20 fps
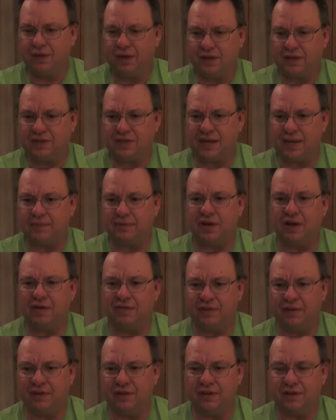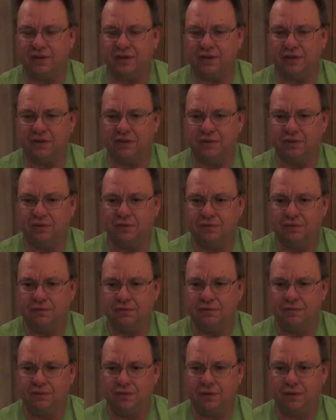I stopped off at a little
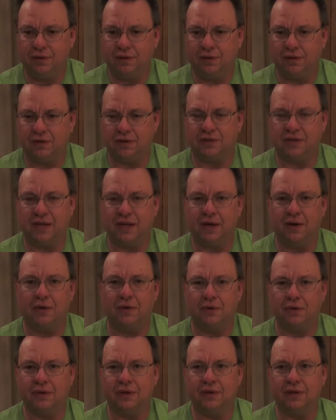town,